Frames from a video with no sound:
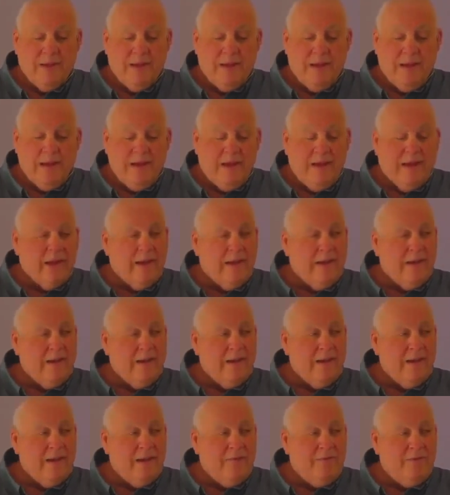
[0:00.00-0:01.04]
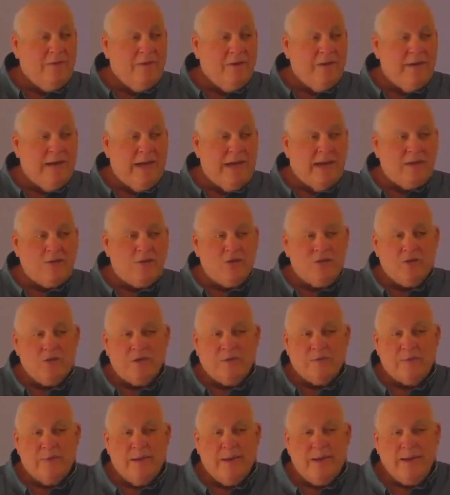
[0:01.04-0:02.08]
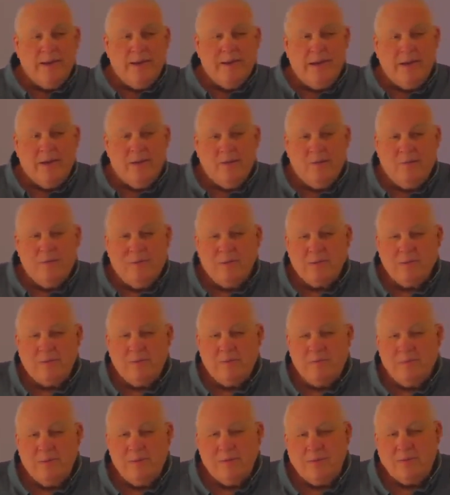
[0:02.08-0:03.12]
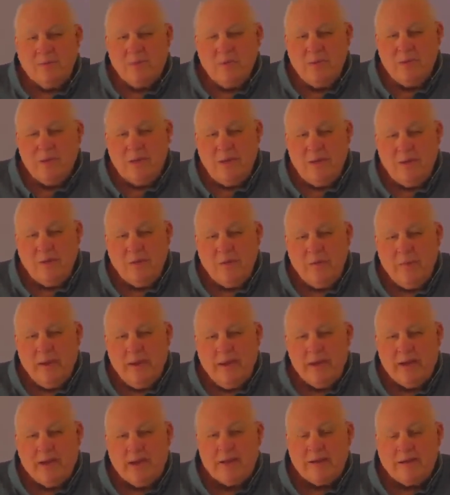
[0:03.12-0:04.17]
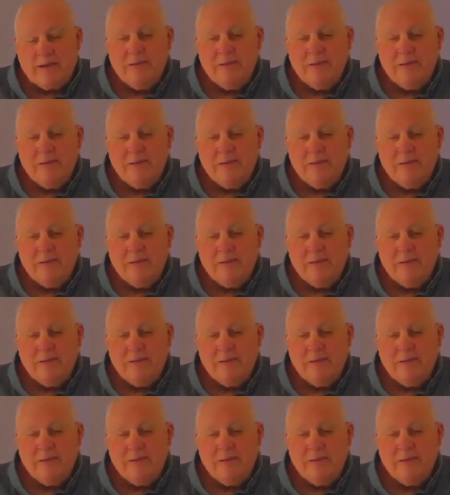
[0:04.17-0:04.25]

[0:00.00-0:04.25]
And if you're not sure right now, what's holding you back?